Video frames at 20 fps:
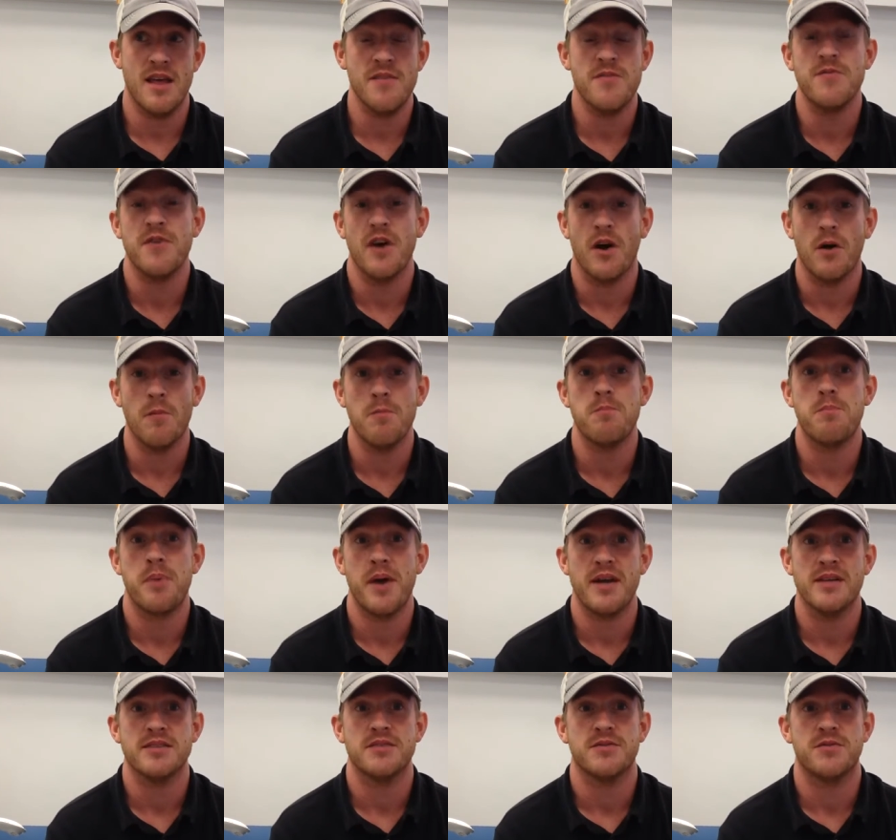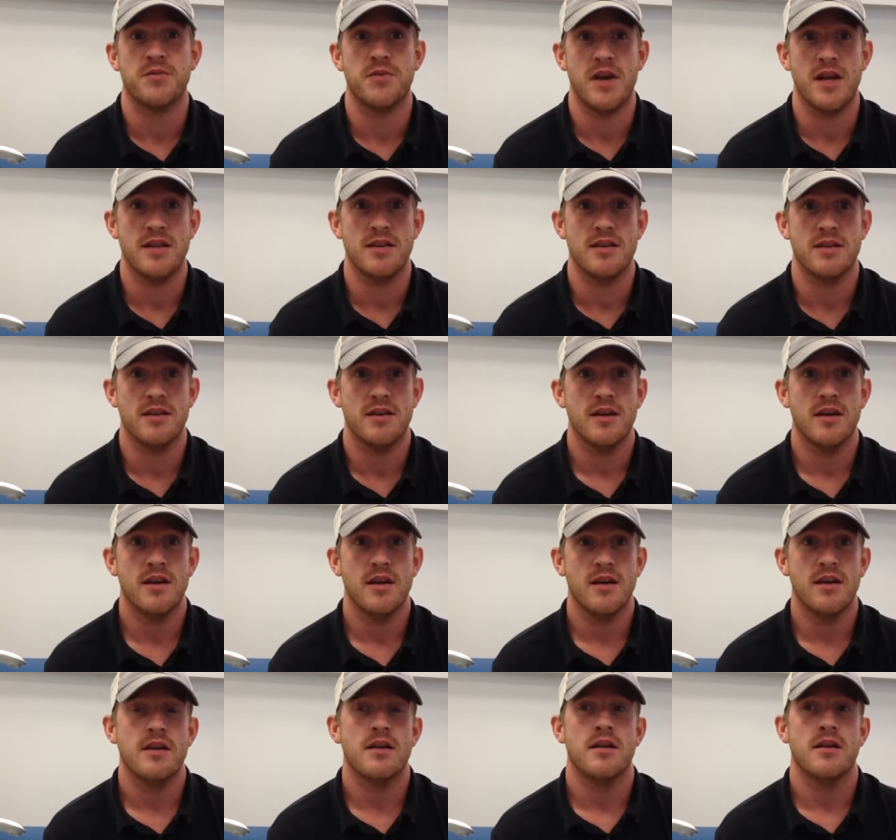felt best fit
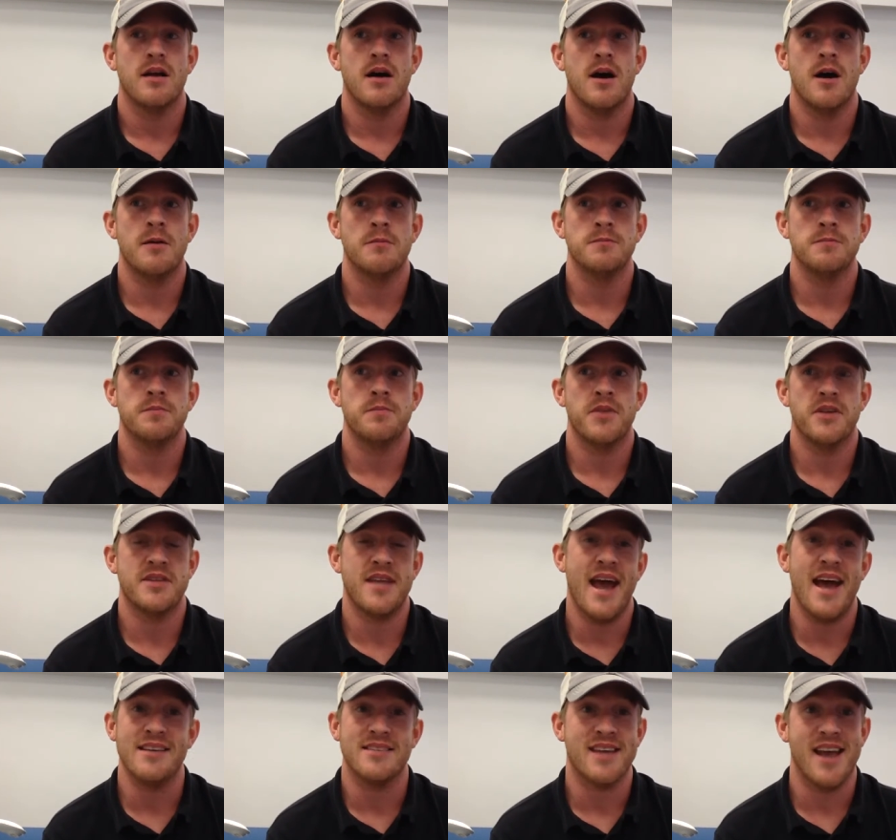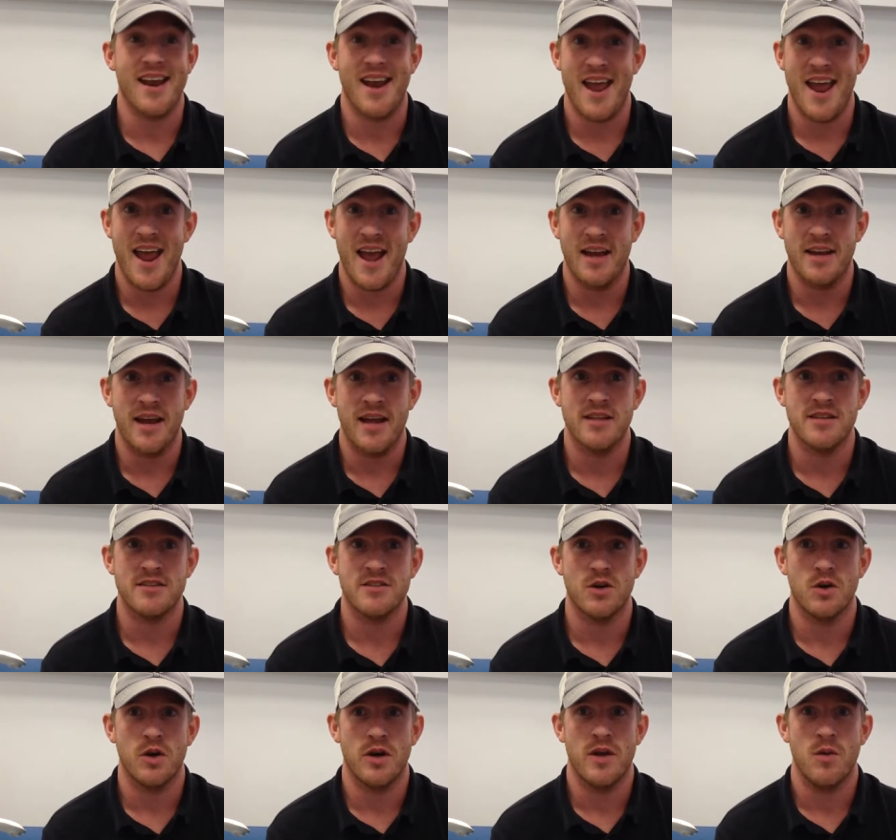the task at hand, and
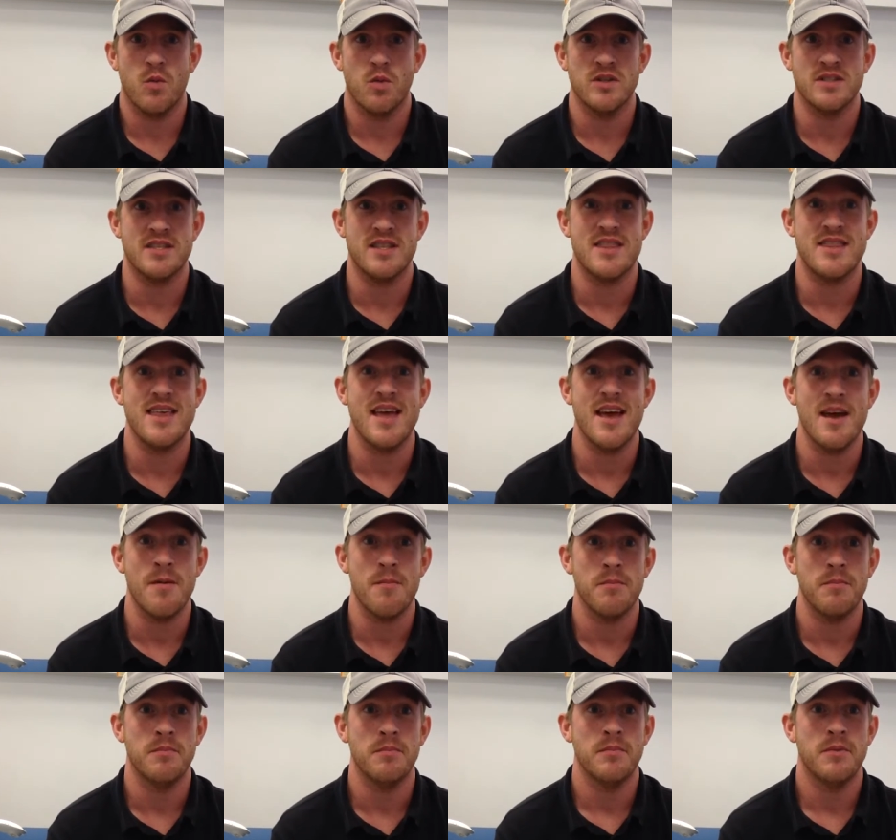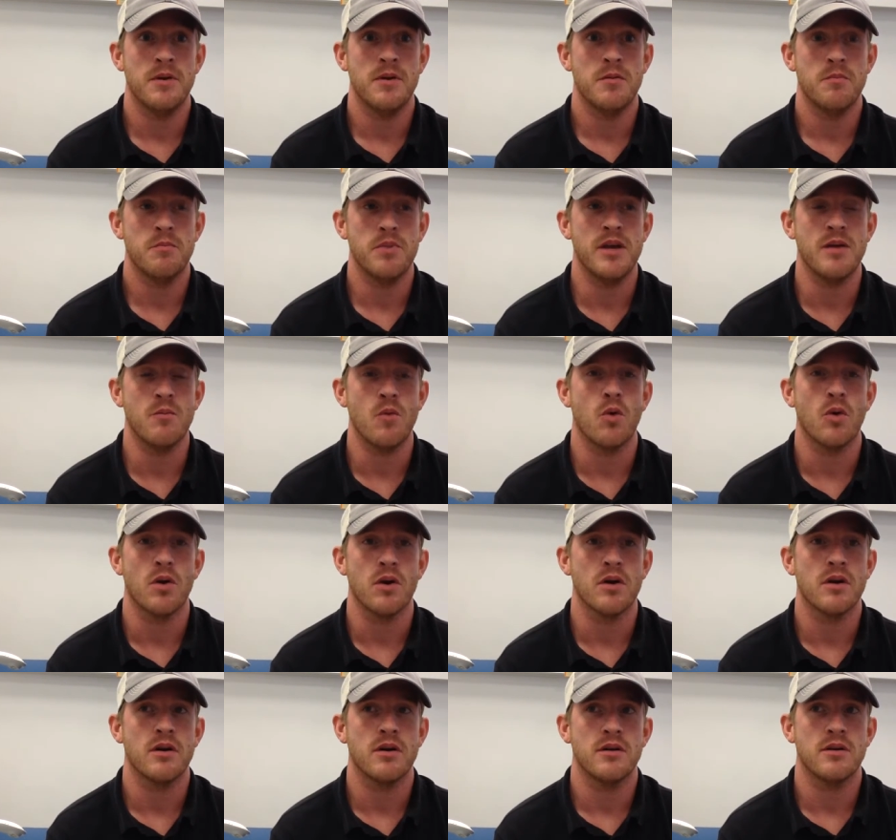so it was them being
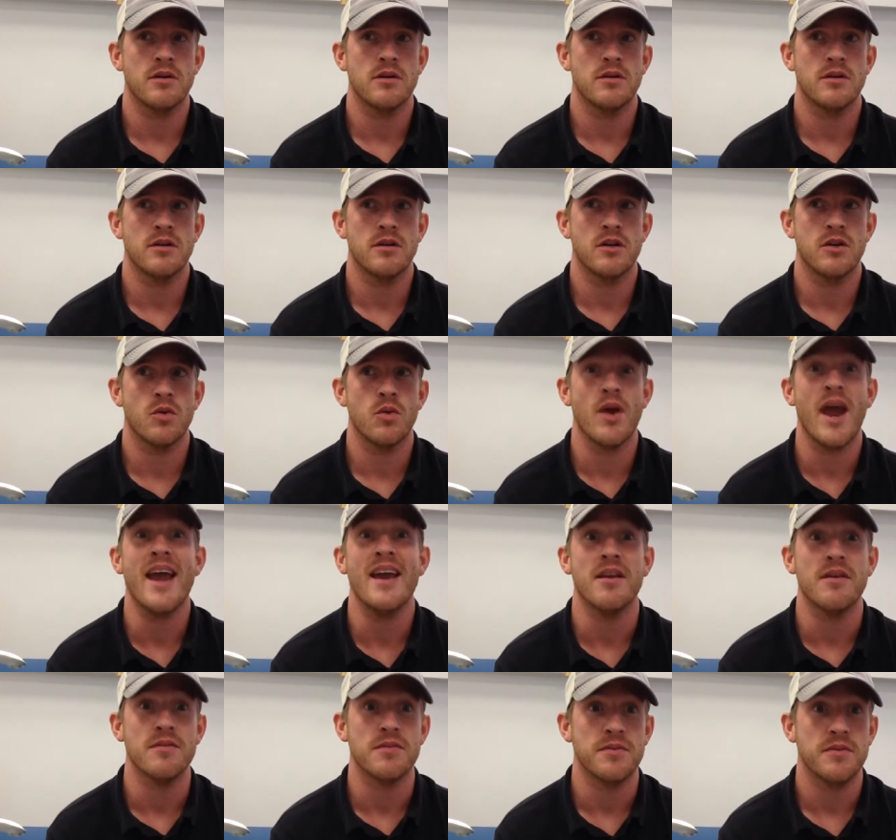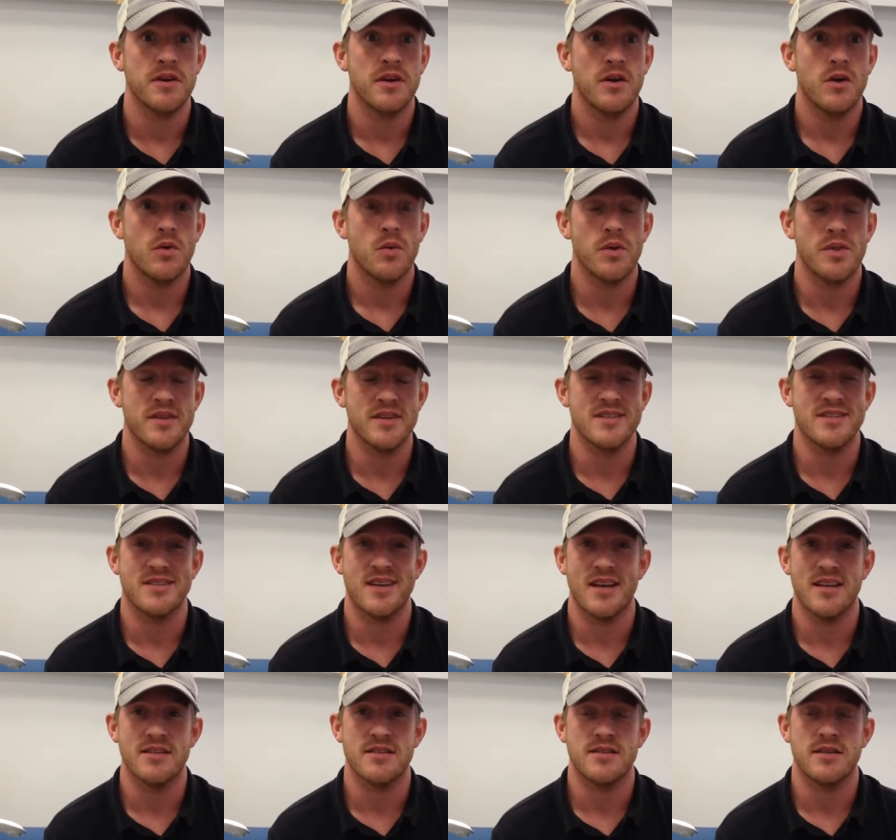more creative with this
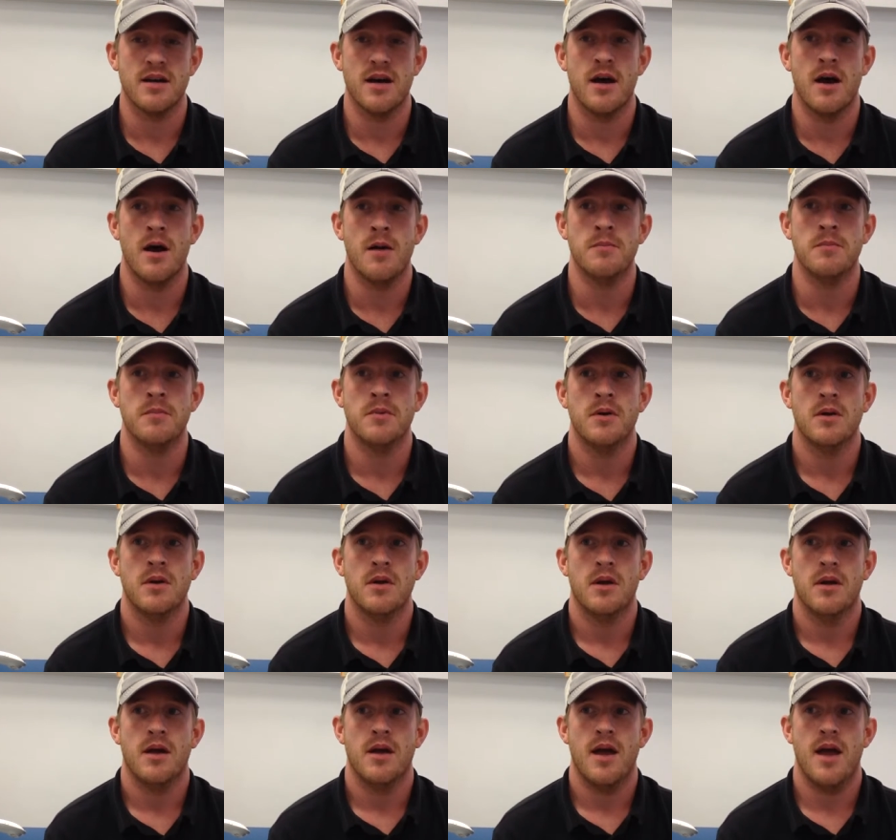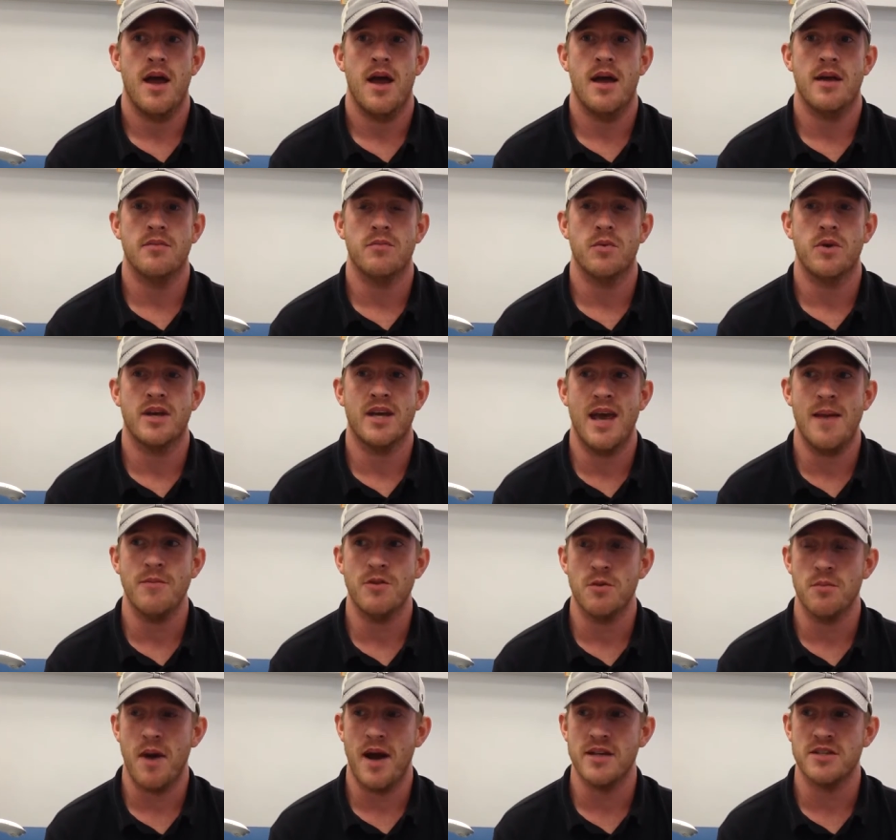sense. And when it came
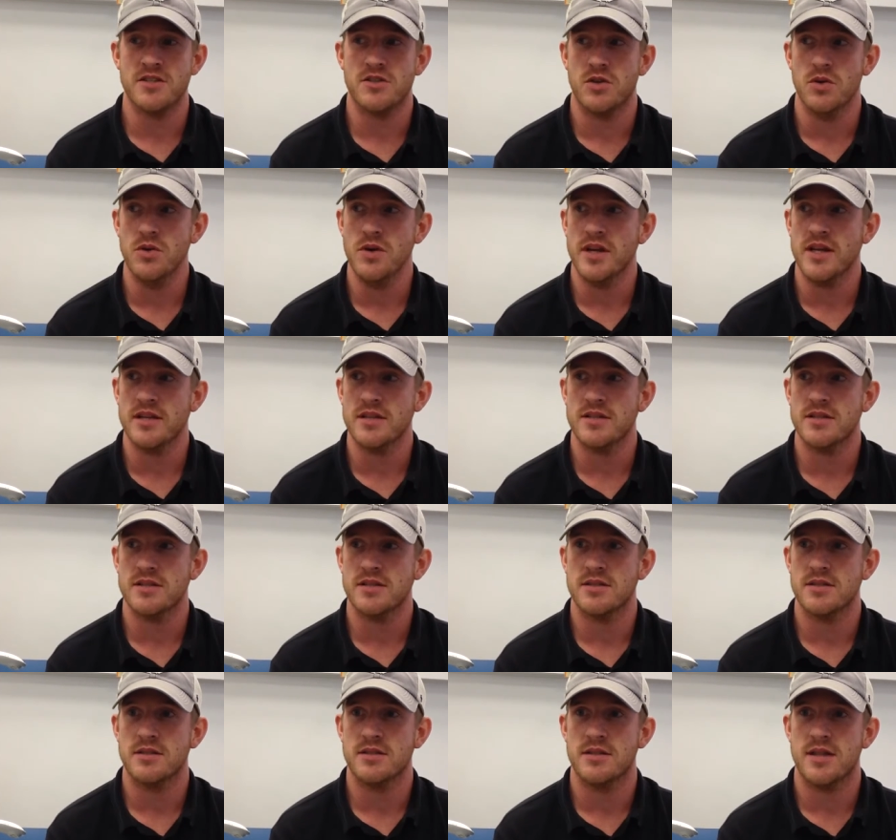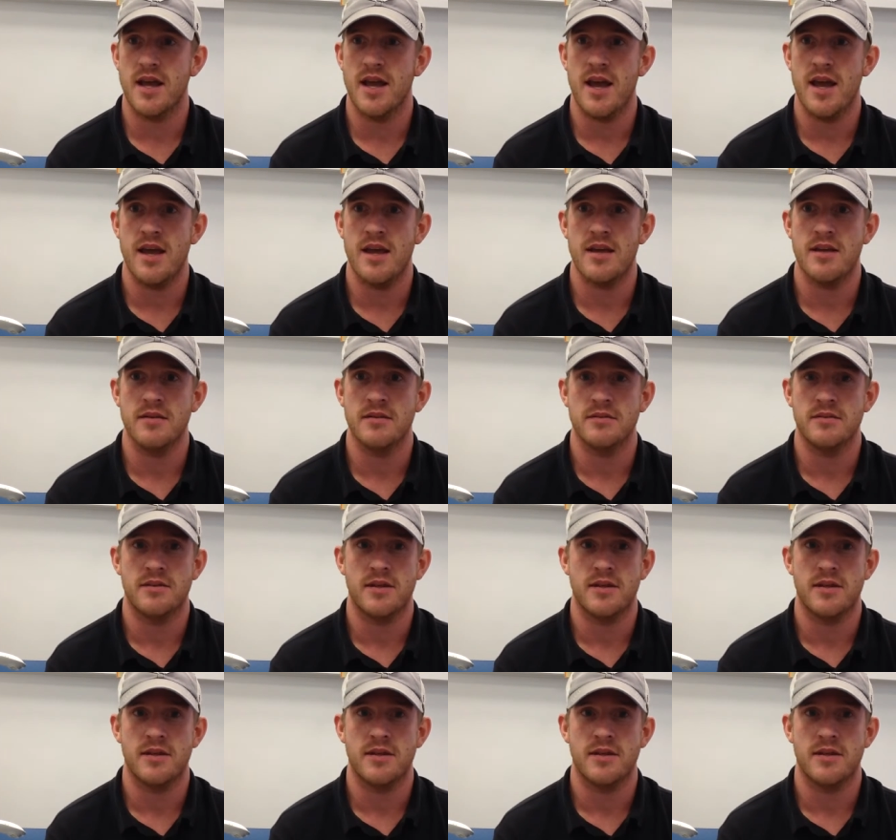to my students, they